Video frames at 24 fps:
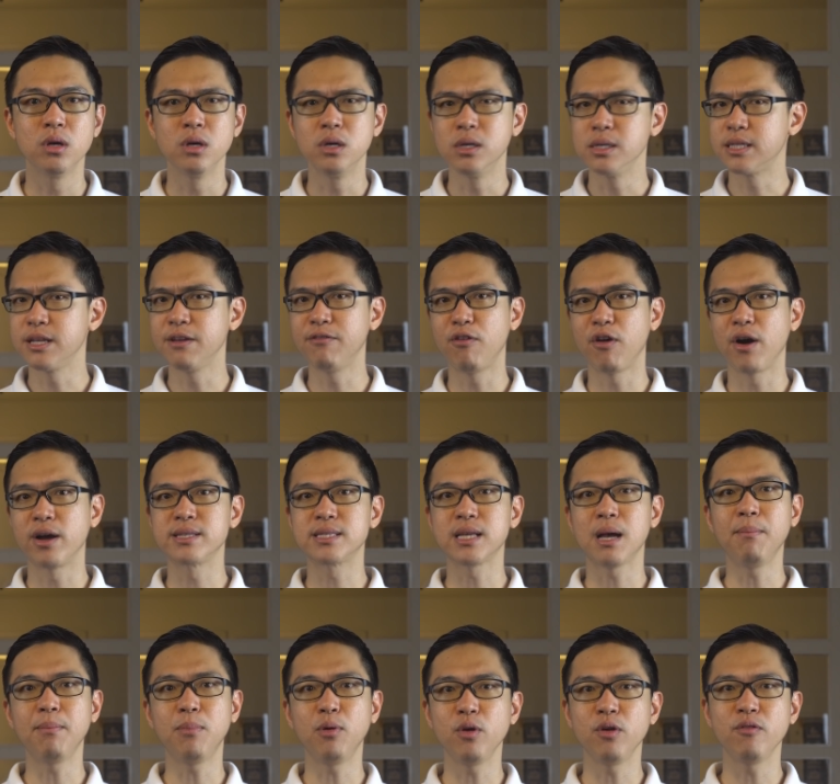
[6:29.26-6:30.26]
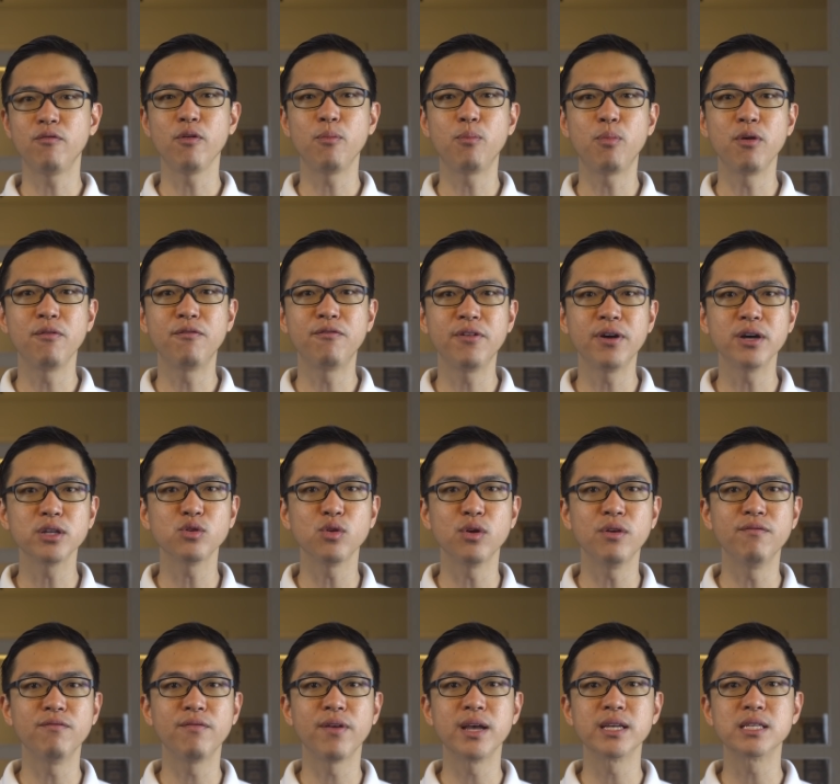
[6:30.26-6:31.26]
Say for example, if we prefer to
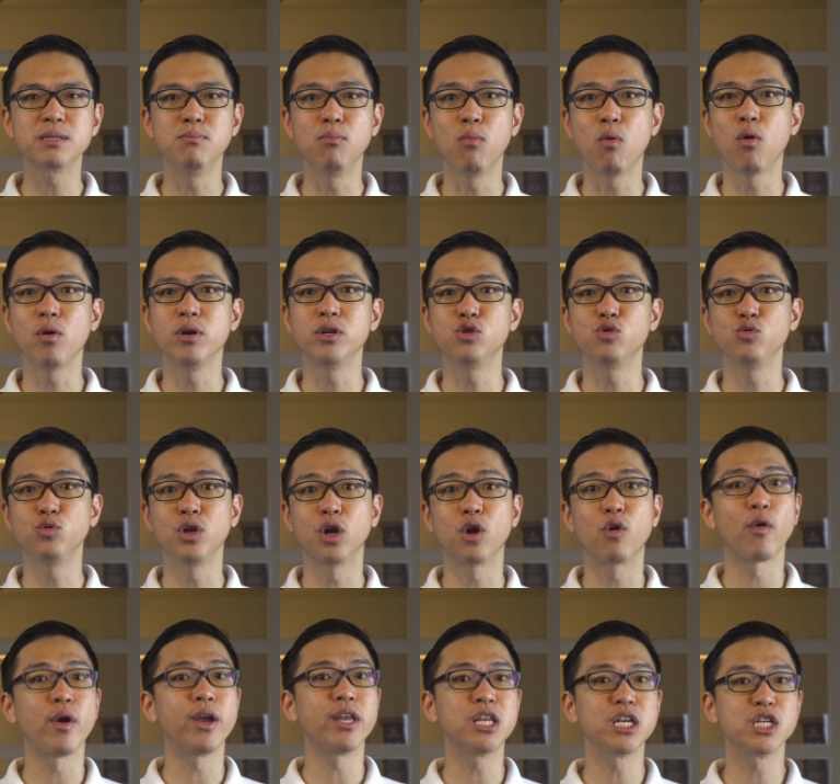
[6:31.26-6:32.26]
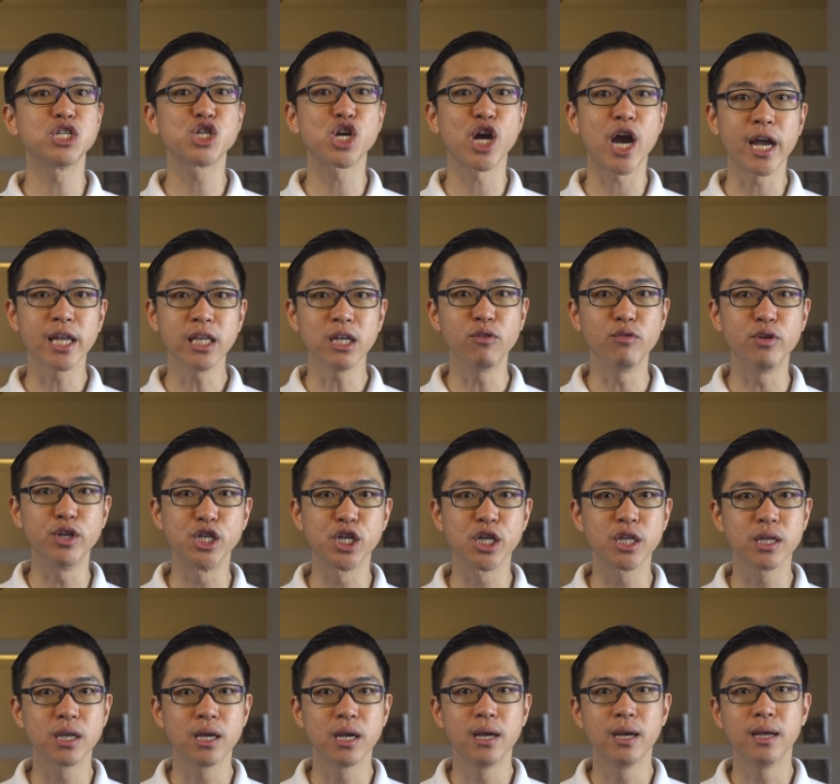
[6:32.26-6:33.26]
invest more into the Greater China
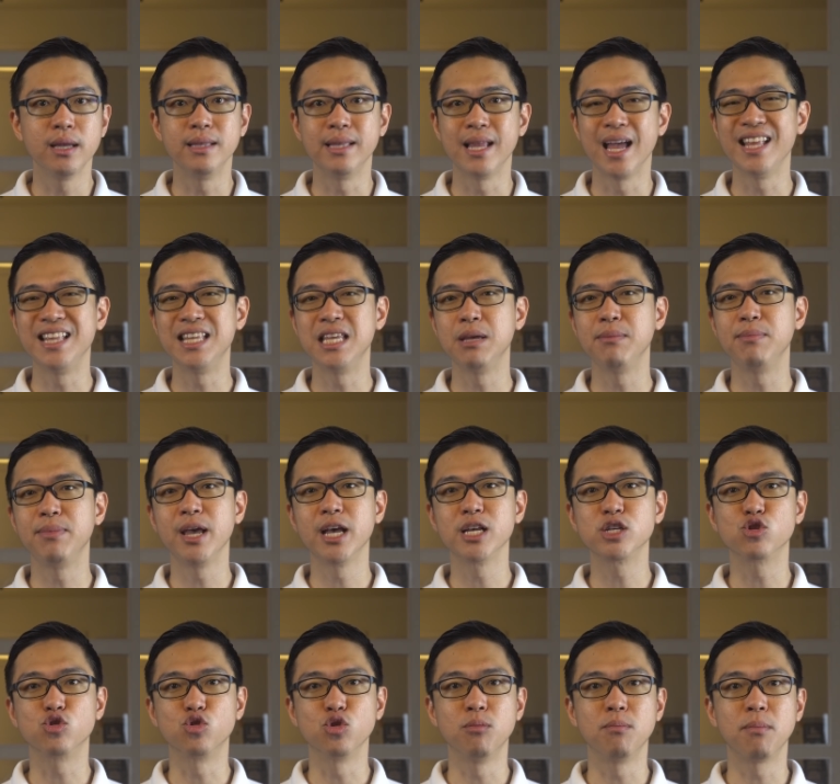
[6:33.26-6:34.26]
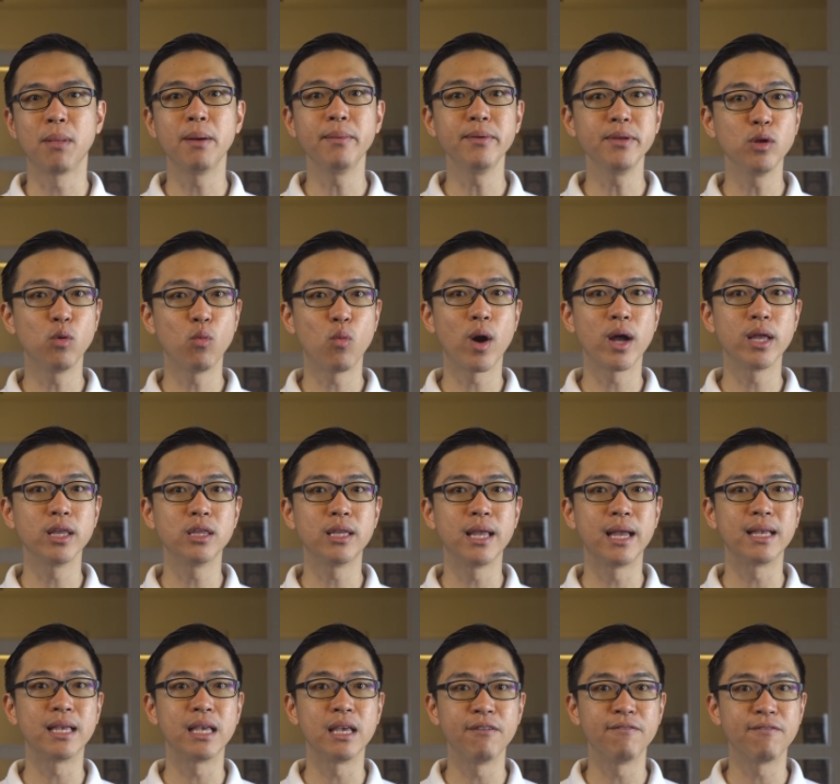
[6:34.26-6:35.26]
region, then DBS Group might be the one
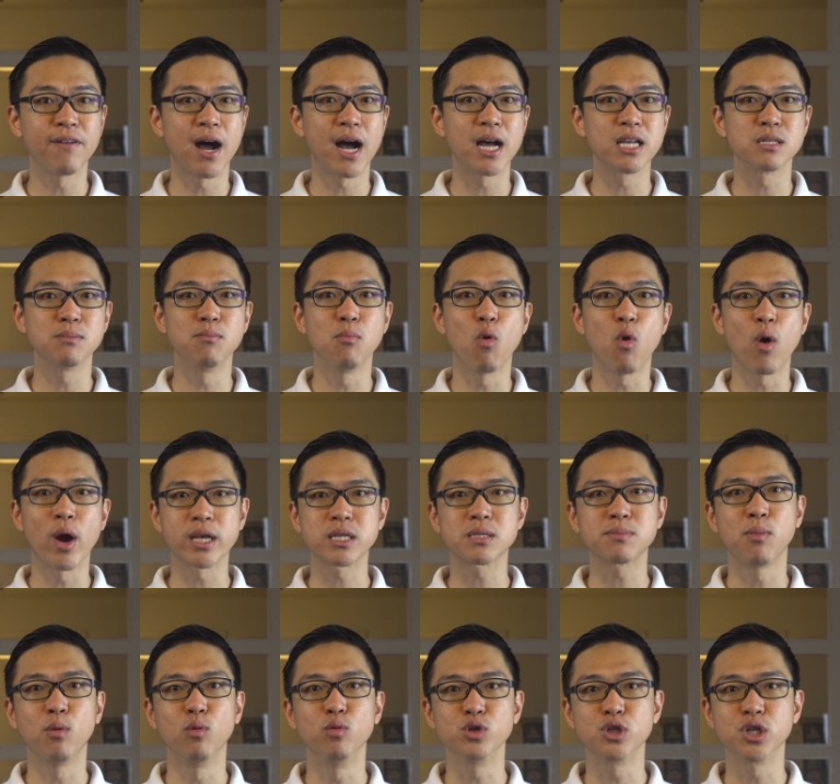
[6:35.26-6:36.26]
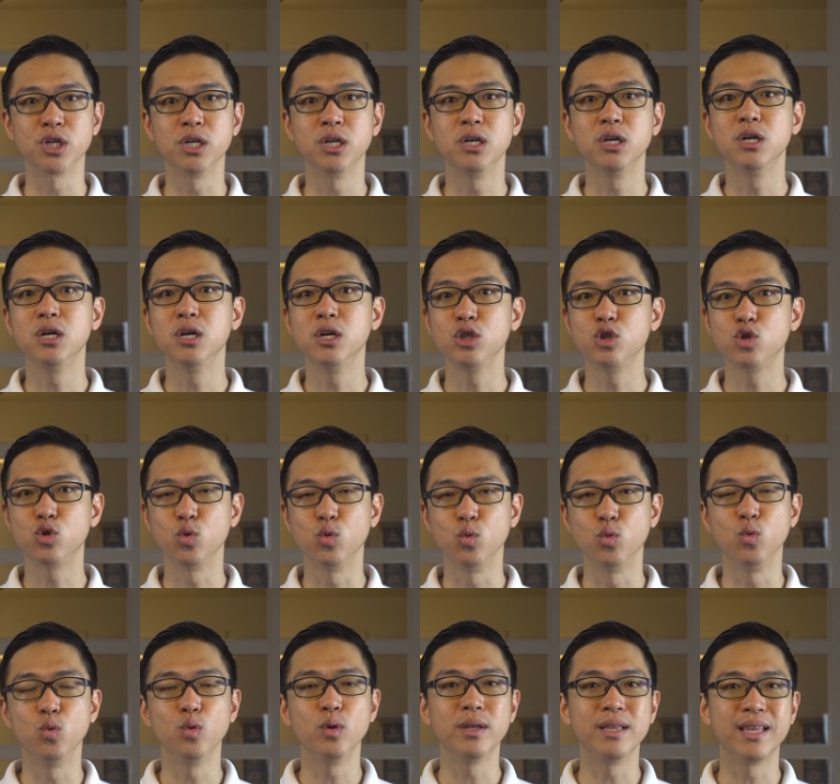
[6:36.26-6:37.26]
that gives us more exposure
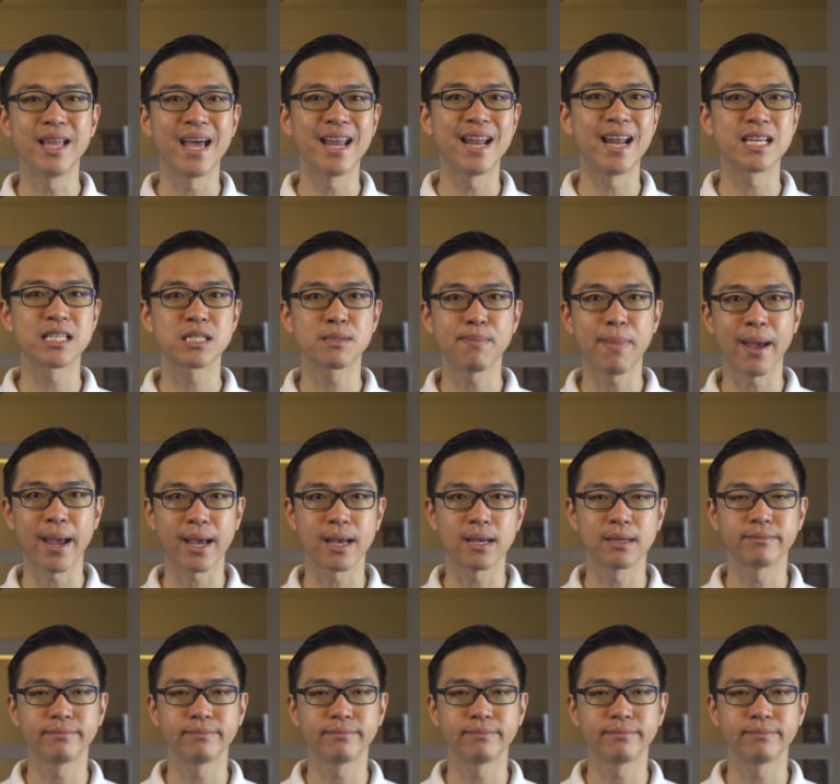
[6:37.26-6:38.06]
to that aspect.